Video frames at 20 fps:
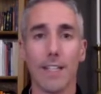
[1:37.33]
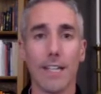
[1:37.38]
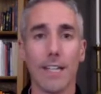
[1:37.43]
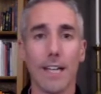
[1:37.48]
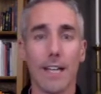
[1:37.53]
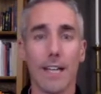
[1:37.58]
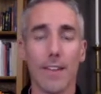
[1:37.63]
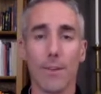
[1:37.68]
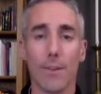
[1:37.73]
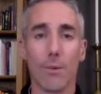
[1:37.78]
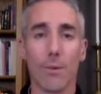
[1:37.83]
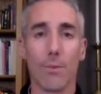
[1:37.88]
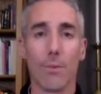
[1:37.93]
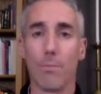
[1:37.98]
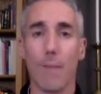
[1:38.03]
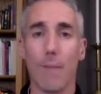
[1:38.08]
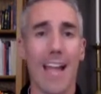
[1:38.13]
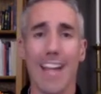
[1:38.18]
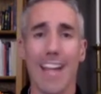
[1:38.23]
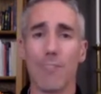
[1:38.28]
Uh, there were
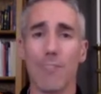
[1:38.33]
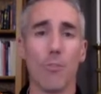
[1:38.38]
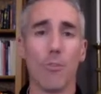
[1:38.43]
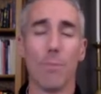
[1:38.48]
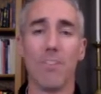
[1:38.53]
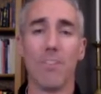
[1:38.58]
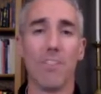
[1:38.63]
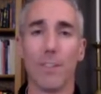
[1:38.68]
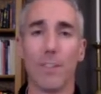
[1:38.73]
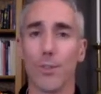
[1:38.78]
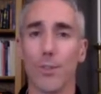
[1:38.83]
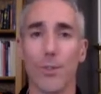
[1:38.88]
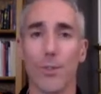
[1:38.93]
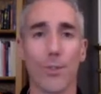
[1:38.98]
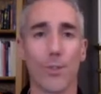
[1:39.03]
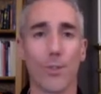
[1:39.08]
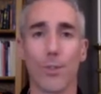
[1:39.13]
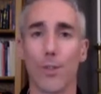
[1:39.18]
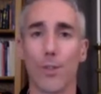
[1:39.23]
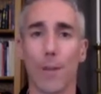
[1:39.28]
had to have been
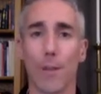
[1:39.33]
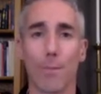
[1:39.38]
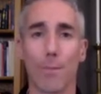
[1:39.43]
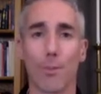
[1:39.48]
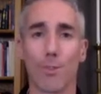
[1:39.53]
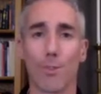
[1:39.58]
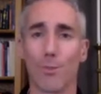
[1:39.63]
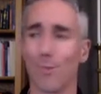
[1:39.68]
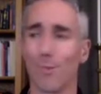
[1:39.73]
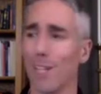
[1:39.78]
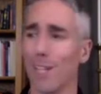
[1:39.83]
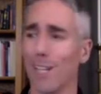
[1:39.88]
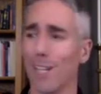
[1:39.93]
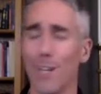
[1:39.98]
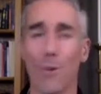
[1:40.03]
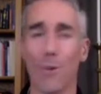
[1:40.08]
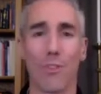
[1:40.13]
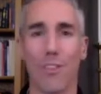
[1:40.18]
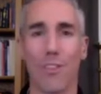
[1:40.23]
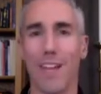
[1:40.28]
villagers and shepherds who were like,
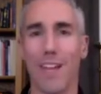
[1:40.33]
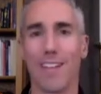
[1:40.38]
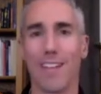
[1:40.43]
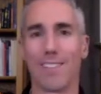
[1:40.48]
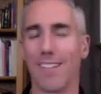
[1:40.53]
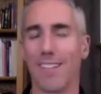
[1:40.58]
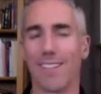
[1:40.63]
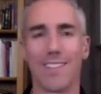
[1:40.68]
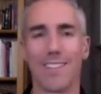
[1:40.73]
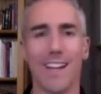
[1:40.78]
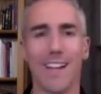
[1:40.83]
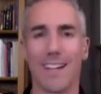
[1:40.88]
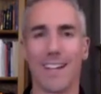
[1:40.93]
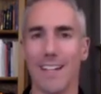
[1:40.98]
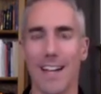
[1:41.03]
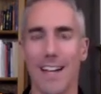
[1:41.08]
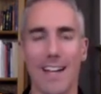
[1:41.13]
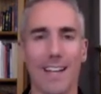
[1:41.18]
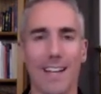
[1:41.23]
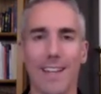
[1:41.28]
"No thanks, that's not
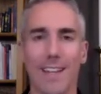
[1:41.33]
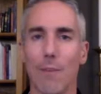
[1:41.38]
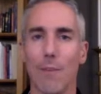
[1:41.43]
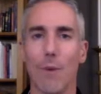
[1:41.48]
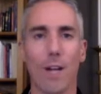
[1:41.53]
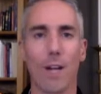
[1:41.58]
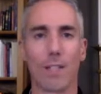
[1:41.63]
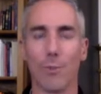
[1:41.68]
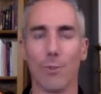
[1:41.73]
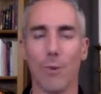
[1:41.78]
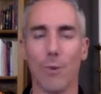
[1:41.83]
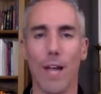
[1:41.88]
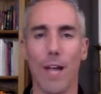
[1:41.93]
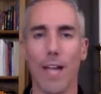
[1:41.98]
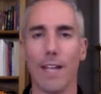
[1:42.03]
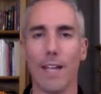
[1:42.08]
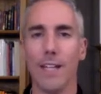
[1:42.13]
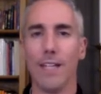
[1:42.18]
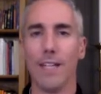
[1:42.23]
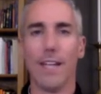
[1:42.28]
God," and they walked
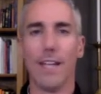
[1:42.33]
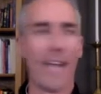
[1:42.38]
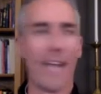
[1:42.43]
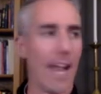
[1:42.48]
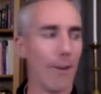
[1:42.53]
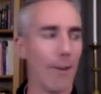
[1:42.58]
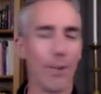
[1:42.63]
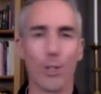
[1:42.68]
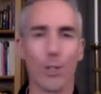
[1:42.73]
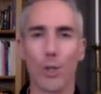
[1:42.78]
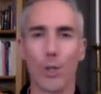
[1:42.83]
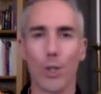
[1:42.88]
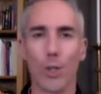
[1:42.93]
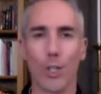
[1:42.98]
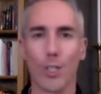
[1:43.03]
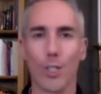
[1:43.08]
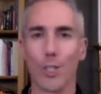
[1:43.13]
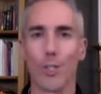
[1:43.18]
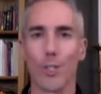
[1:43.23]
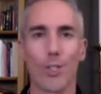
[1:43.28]
away. Herod
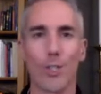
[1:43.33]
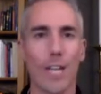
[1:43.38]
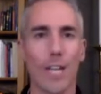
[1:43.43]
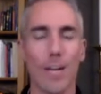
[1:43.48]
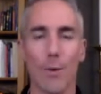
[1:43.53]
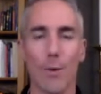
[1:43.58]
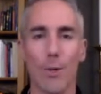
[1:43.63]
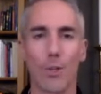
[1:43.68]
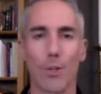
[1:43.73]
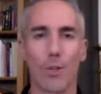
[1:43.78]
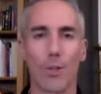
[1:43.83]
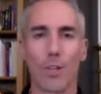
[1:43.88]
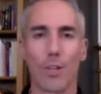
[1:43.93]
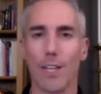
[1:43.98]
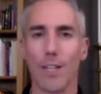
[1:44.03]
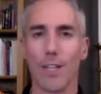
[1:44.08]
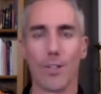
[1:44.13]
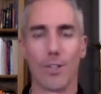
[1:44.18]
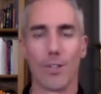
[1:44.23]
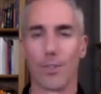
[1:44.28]
couldn't distinguish,
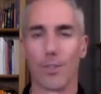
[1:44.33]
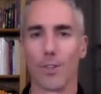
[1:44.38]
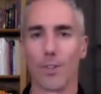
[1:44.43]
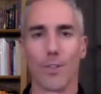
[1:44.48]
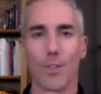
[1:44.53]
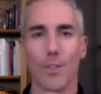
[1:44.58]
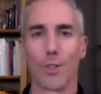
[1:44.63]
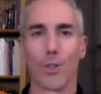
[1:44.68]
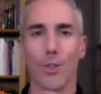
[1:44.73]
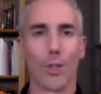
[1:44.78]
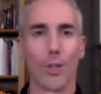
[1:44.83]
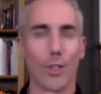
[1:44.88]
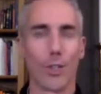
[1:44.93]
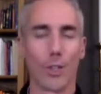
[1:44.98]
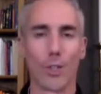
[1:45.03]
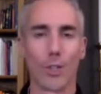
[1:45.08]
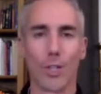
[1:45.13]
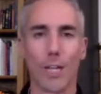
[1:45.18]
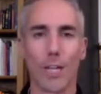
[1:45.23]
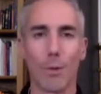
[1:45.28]
and his servants couldn't
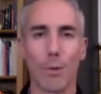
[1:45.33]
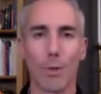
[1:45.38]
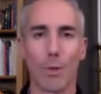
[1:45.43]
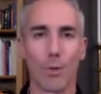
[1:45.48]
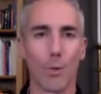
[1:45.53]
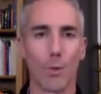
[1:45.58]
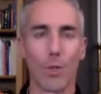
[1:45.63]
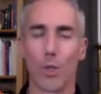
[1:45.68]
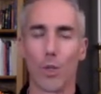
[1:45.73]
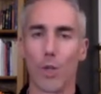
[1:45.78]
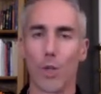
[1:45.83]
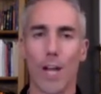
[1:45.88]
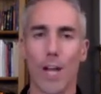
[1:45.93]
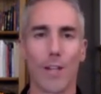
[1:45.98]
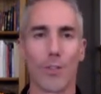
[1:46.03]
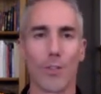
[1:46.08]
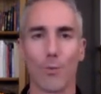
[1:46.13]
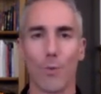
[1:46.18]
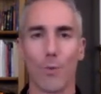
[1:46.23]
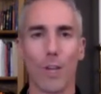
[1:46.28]
distinguish which
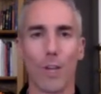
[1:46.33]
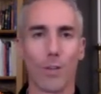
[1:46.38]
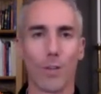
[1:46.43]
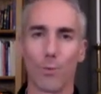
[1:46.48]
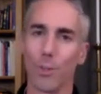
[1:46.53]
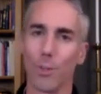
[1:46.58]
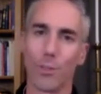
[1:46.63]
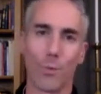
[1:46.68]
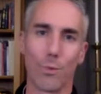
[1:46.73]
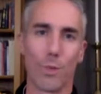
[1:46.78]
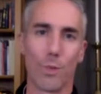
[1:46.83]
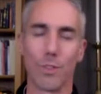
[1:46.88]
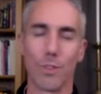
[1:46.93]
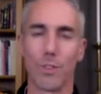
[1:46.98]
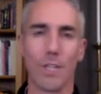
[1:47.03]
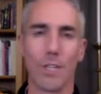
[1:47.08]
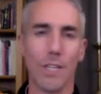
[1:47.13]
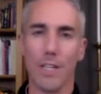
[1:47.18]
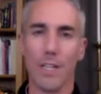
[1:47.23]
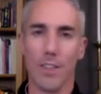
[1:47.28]
child is which, which
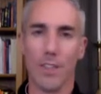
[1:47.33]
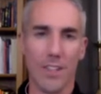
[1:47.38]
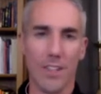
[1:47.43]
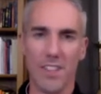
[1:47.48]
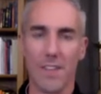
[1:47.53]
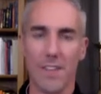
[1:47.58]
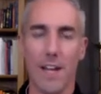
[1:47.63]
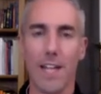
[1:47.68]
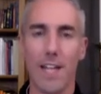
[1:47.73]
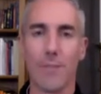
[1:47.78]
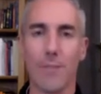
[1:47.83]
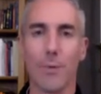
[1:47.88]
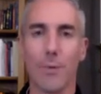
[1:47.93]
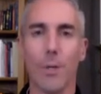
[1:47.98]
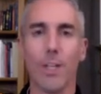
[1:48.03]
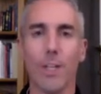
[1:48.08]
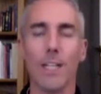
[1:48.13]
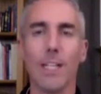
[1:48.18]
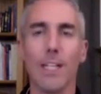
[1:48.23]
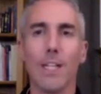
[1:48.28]
one's the divine
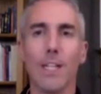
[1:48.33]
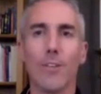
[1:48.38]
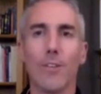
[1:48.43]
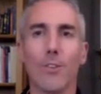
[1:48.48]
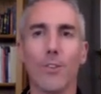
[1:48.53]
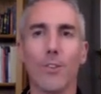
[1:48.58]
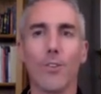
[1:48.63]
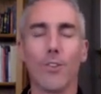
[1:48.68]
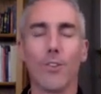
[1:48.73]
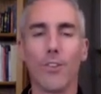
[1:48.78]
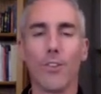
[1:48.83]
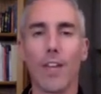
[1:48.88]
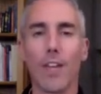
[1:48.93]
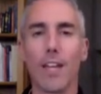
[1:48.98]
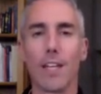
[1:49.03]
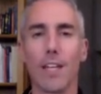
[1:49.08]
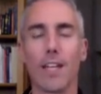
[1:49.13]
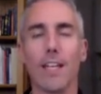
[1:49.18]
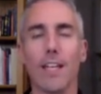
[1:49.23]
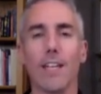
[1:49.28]
one. So there's this
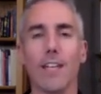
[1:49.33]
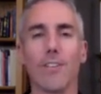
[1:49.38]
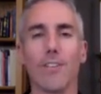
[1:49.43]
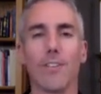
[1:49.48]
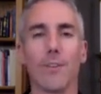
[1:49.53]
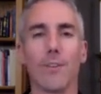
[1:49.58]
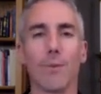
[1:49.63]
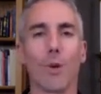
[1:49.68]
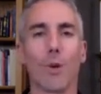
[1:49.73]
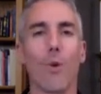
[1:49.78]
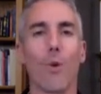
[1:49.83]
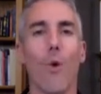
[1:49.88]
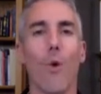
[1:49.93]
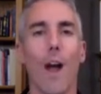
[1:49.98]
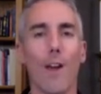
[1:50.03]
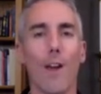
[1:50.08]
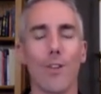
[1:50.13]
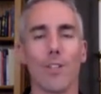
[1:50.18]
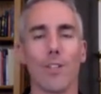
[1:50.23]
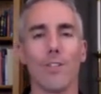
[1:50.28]
hiddenness that
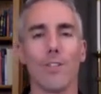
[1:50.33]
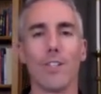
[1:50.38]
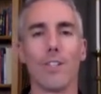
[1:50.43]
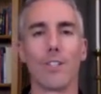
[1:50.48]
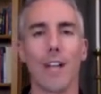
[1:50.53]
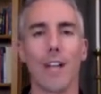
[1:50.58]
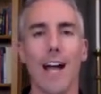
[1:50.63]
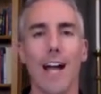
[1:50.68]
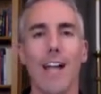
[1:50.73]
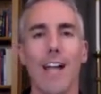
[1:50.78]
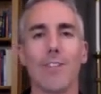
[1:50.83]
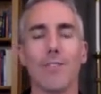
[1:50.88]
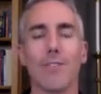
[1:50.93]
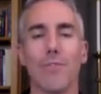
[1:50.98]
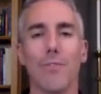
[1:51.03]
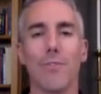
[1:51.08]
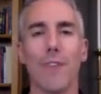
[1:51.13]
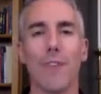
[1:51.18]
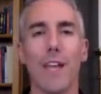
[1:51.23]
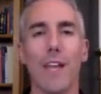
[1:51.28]
requires of us eyes of
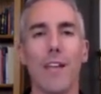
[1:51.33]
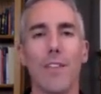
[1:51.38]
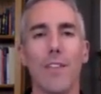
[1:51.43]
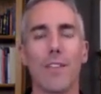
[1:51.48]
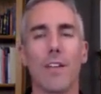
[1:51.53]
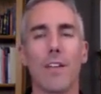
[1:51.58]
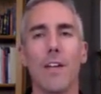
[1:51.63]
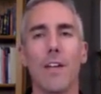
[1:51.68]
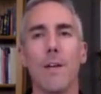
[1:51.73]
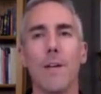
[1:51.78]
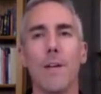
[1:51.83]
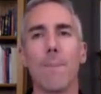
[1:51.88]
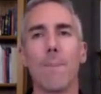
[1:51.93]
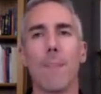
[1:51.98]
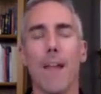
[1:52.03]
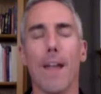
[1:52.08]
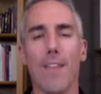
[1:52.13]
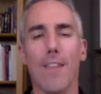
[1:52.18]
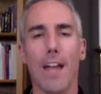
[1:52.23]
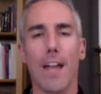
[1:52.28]
faith
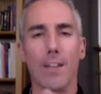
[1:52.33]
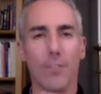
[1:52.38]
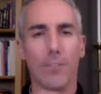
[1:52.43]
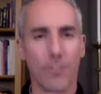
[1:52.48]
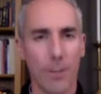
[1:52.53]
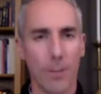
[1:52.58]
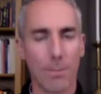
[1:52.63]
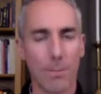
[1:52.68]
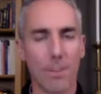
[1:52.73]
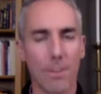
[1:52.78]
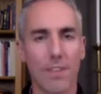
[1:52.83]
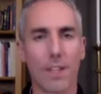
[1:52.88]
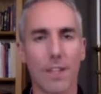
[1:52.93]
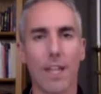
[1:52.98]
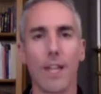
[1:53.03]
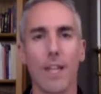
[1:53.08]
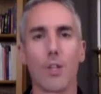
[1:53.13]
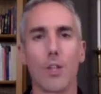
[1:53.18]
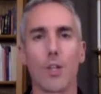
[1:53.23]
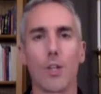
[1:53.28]
and that
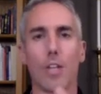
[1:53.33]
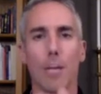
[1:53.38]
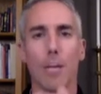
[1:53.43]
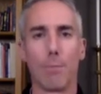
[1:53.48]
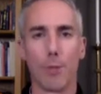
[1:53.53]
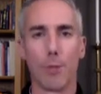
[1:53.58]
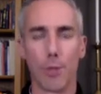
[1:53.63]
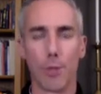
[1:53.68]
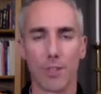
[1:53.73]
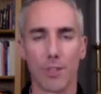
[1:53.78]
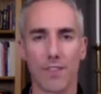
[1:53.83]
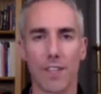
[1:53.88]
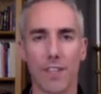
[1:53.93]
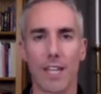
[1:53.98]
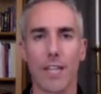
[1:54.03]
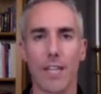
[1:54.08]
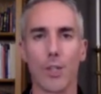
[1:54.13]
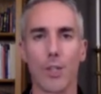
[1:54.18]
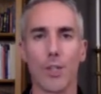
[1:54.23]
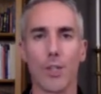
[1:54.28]
simplification, that
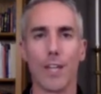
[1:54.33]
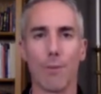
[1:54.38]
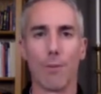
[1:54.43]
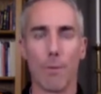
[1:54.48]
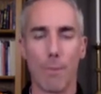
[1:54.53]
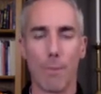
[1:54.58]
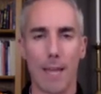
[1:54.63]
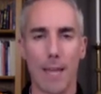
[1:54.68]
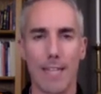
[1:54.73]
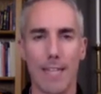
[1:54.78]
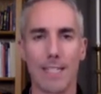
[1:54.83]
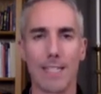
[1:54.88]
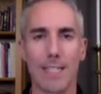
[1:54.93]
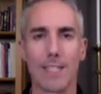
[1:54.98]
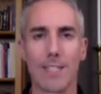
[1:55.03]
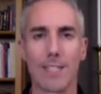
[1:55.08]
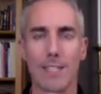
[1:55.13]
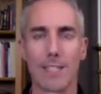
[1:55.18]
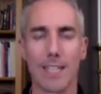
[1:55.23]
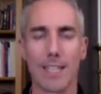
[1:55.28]
purification, that
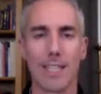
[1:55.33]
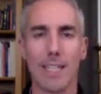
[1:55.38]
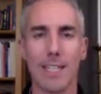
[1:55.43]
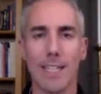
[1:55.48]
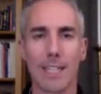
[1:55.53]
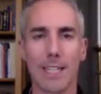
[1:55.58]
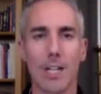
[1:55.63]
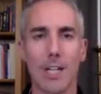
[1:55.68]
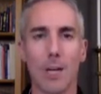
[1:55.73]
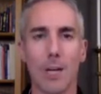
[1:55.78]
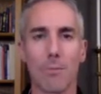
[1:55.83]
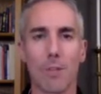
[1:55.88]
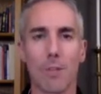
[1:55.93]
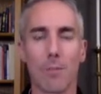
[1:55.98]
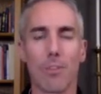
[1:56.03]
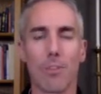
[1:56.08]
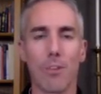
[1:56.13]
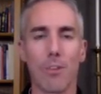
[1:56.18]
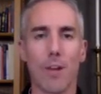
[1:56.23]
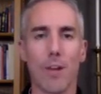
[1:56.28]
repentance that comes up
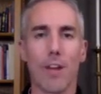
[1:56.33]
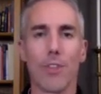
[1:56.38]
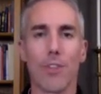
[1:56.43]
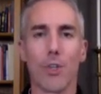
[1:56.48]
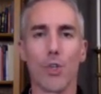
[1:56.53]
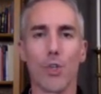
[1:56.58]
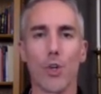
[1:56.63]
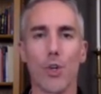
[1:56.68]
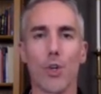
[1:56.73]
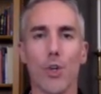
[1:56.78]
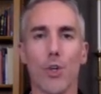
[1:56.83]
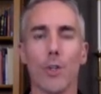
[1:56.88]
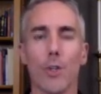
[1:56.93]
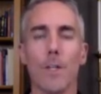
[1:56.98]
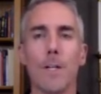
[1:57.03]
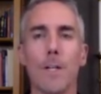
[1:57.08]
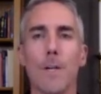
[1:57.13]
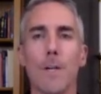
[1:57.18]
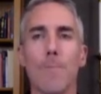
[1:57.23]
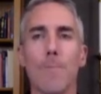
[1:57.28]
throughout the journal
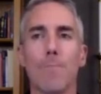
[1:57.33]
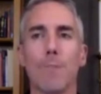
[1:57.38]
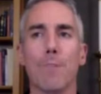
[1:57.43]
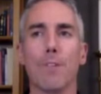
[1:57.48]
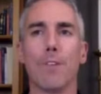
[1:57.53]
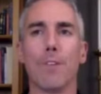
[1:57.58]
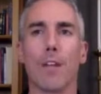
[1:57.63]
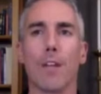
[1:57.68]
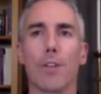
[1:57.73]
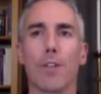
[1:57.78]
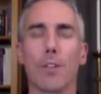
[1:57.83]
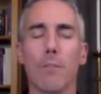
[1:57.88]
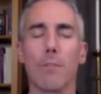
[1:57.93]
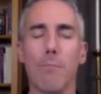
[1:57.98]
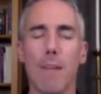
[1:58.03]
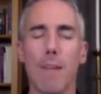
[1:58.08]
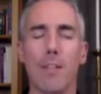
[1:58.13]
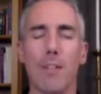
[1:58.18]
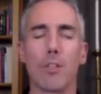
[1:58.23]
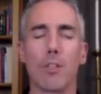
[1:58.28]
is actually
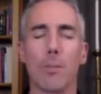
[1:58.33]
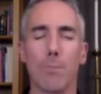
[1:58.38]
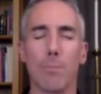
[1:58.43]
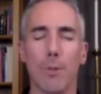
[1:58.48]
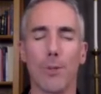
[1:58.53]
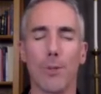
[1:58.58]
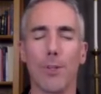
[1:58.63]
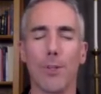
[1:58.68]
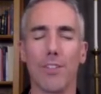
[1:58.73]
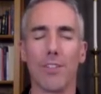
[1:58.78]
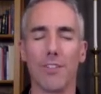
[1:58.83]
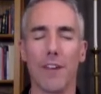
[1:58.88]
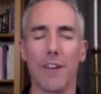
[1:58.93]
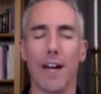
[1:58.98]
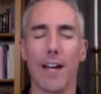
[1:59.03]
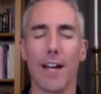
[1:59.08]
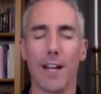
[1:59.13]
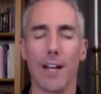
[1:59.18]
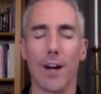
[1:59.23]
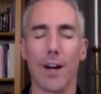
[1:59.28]
meant to
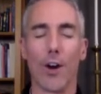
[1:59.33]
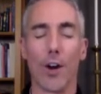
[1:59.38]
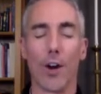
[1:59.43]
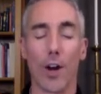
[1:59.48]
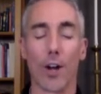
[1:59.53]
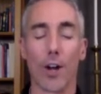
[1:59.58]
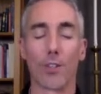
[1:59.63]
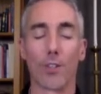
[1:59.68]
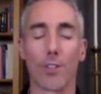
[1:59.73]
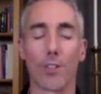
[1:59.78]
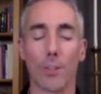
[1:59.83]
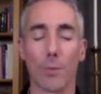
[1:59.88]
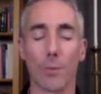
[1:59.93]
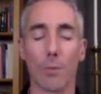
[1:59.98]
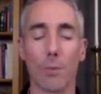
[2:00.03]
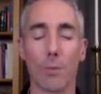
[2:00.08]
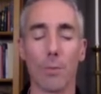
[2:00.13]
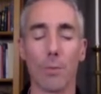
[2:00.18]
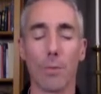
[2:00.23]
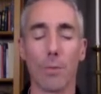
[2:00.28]
purify our hearts that we
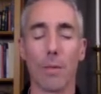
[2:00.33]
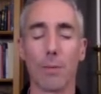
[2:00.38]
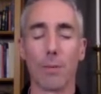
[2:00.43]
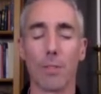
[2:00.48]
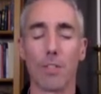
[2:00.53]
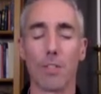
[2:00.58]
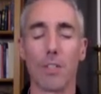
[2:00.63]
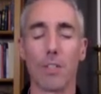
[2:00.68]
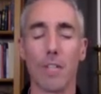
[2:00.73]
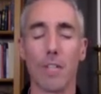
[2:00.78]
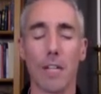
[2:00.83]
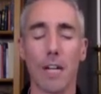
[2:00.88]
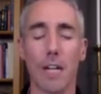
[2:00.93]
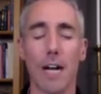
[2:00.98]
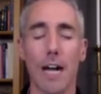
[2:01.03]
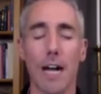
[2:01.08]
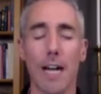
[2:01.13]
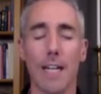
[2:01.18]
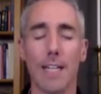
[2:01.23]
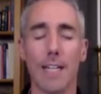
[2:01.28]
would be able to see
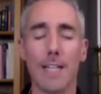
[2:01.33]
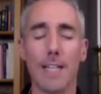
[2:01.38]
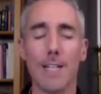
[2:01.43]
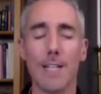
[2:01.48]
God.